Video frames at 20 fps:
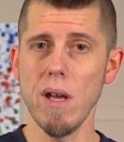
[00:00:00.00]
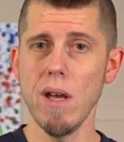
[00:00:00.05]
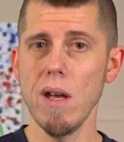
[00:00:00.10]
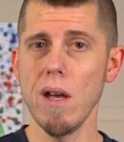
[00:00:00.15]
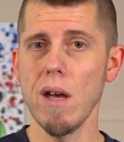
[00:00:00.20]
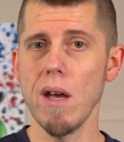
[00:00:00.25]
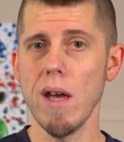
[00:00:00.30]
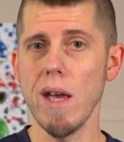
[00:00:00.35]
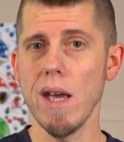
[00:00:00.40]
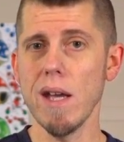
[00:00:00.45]

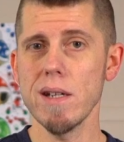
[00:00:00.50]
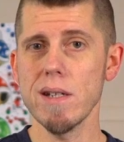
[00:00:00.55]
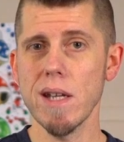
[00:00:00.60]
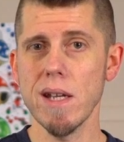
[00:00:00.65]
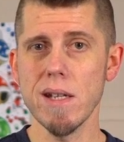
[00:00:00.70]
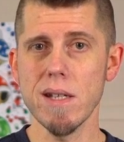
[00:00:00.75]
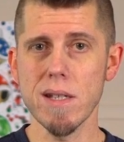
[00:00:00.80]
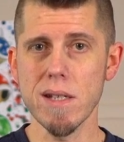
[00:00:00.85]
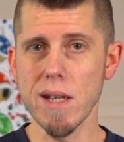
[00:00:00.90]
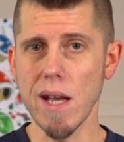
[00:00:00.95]

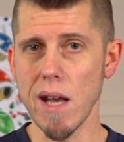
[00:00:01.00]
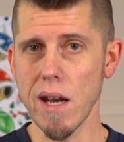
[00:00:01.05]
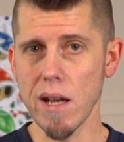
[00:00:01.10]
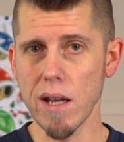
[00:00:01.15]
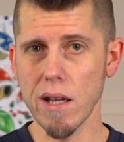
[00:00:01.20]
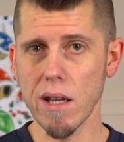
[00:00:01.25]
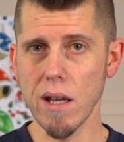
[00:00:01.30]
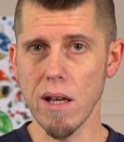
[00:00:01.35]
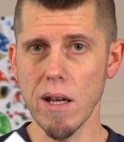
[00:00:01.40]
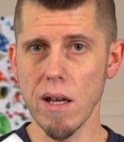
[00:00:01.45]

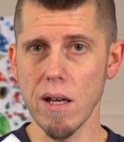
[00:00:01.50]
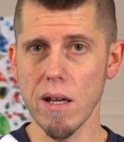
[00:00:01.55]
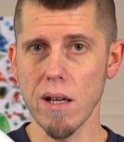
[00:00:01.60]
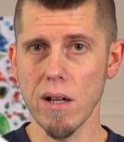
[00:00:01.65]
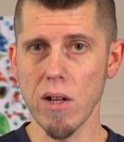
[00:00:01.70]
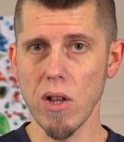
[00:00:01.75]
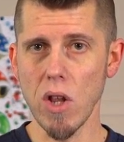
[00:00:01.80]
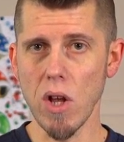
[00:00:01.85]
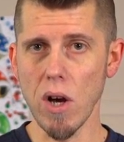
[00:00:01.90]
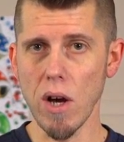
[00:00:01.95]
anti-static
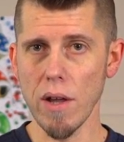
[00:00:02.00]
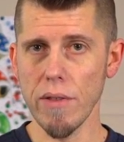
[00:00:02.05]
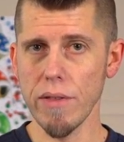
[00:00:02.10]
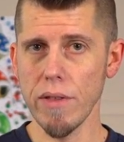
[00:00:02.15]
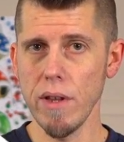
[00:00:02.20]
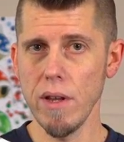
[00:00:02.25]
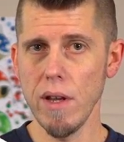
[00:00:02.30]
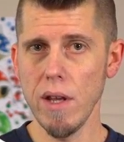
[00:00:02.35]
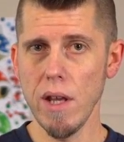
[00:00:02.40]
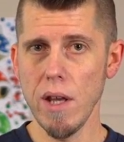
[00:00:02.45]
cloth,